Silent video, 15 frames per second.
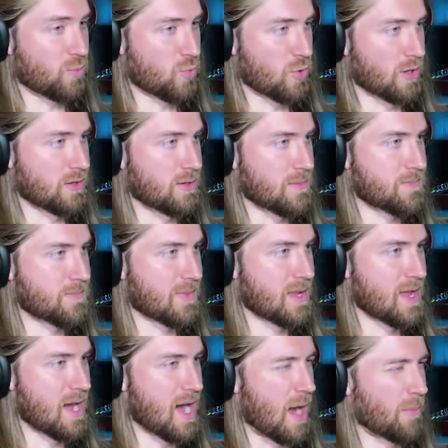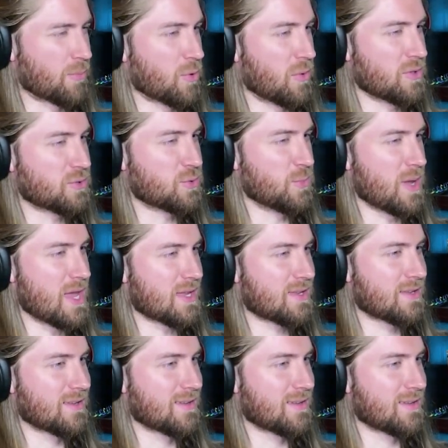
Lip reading: wood, I'm going to make...